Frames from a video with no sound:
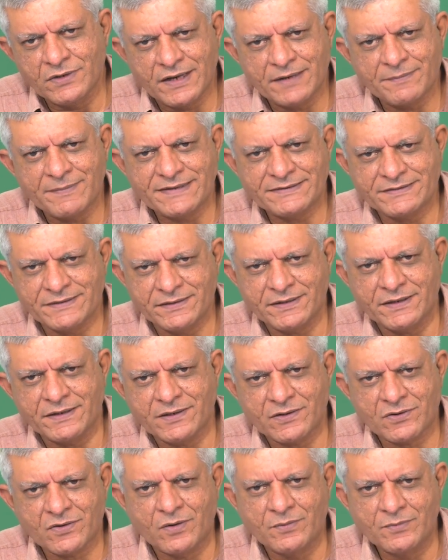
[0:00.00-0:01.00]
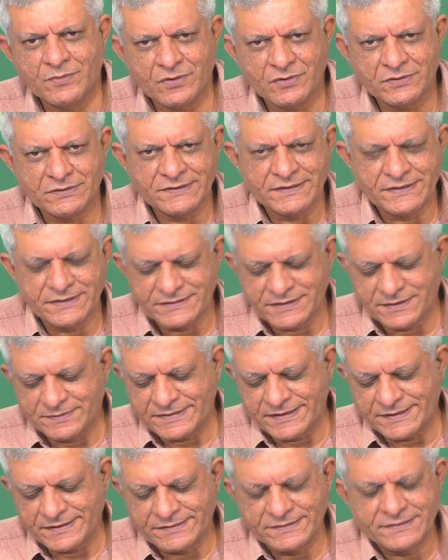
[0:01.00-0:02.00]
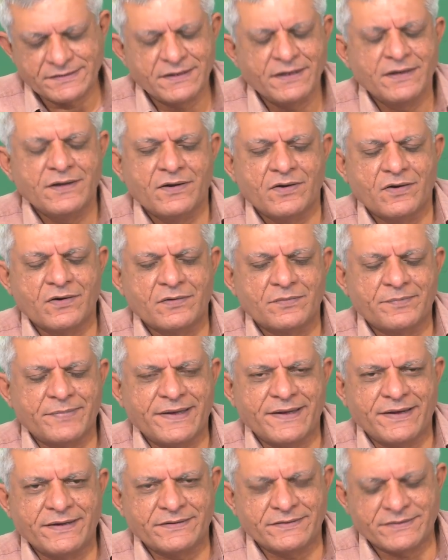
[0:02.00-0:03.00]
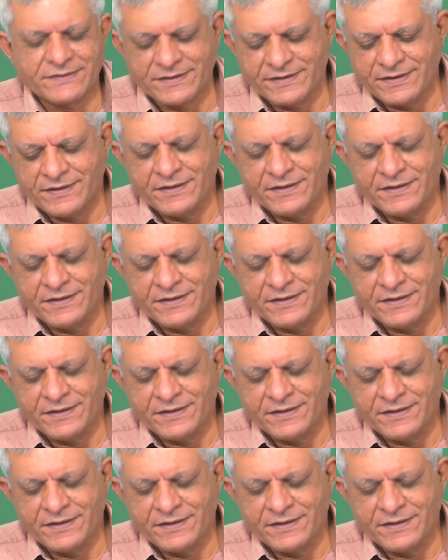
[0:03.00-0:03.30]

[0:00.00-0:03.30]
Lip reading: and matching data combos in some sense or pairs,